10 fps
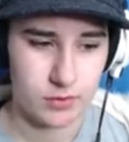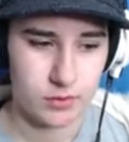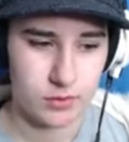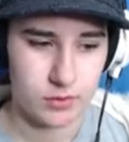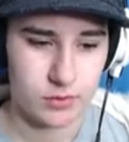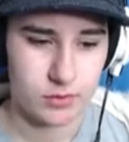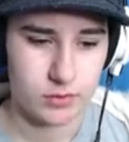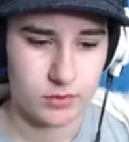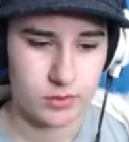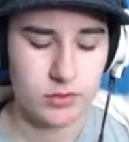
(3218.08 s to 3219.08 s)

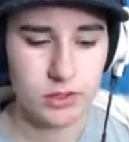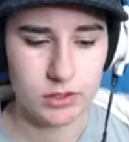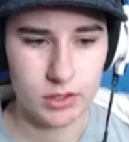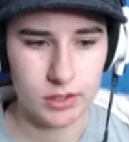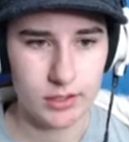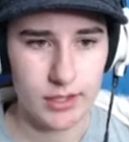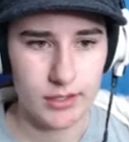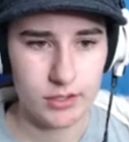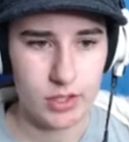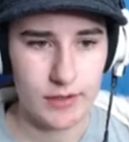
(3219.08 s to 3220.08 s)
Can't you not have a
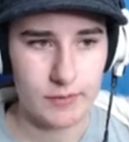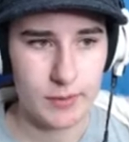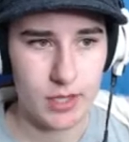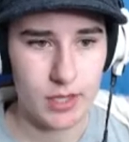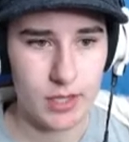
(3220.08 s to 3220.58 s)
bath?